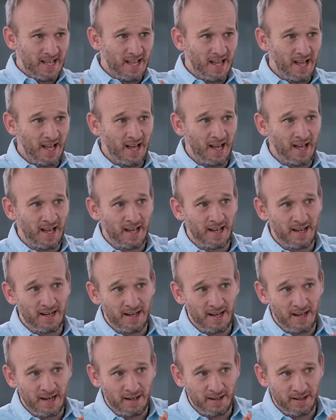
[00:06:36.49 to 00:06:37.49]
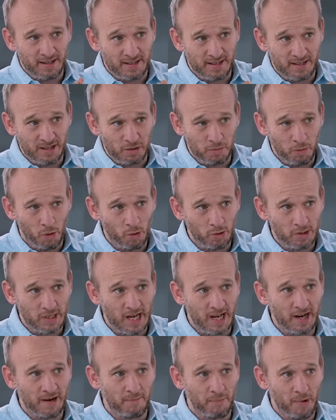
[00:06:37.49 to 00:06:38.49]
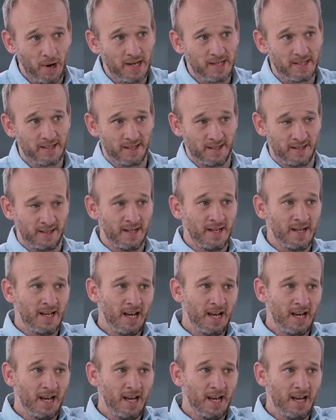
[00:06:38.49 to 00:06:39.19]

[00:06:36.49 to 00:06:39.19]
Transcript: uh, in the small town of Breyten,